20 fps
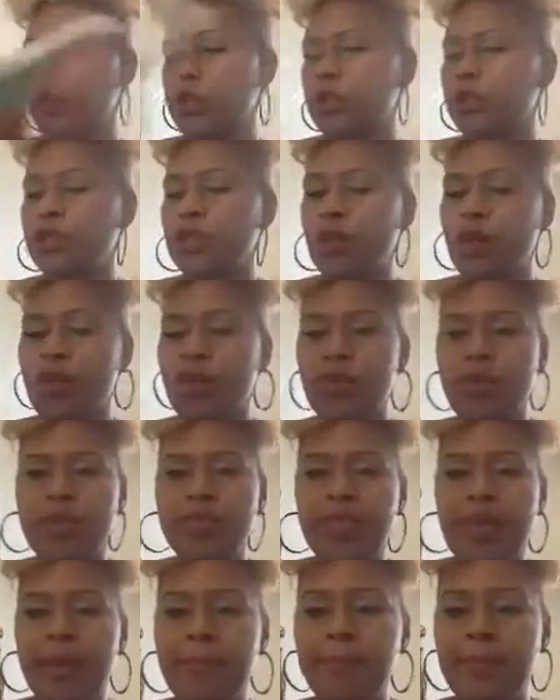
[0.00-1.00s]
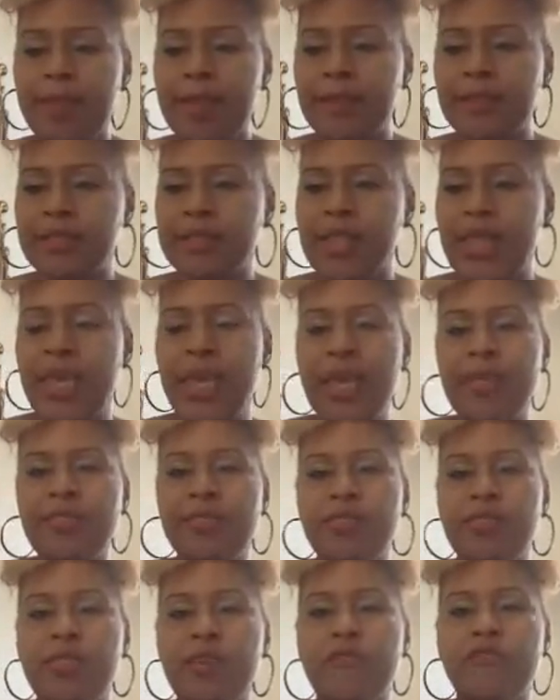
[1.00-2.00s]
So with that being
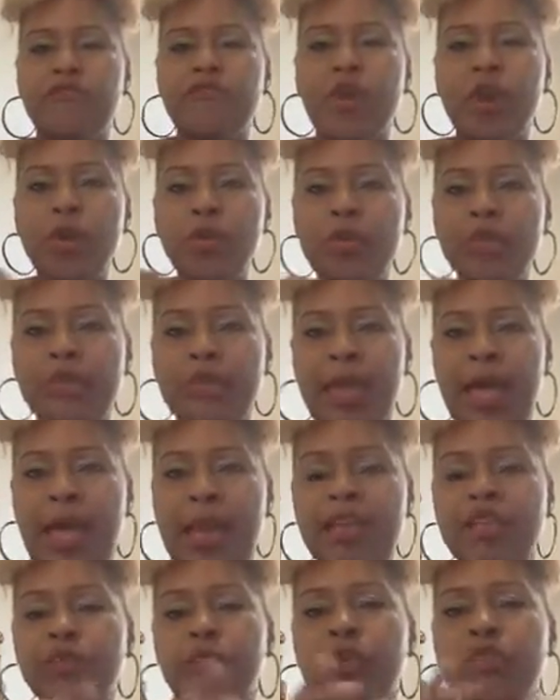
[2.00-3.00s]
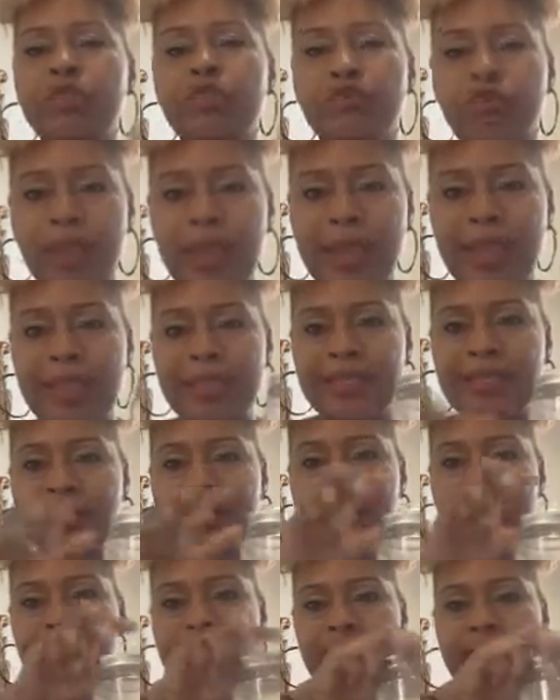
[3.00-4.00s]
said, the first night was
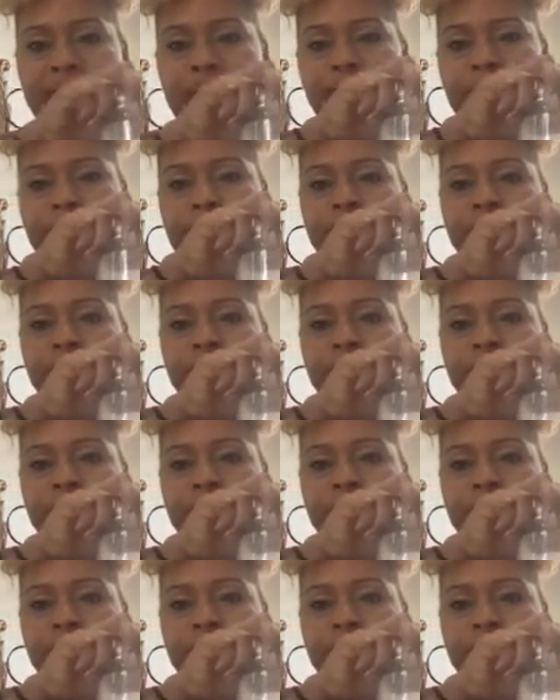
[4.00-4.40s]
frankincense.